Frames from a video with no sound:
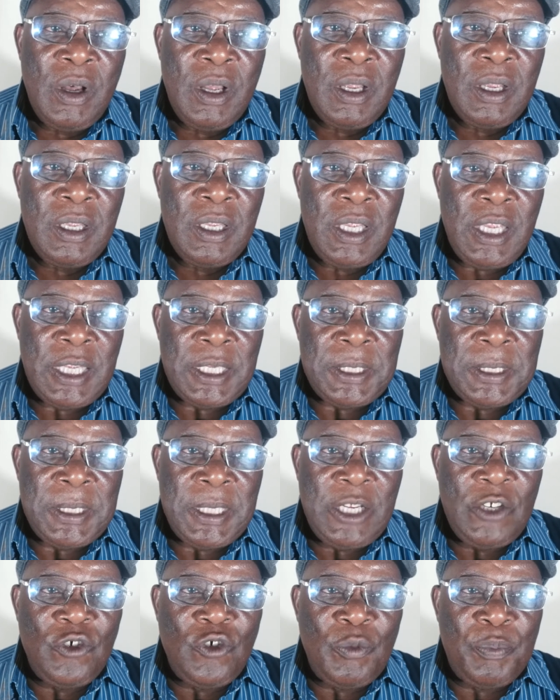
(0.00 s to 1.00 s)
Yes,
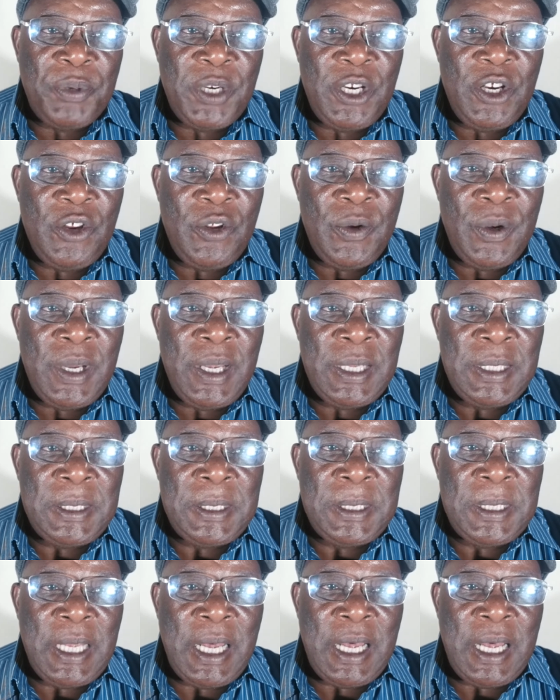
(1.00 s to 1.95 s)
entrepreneurs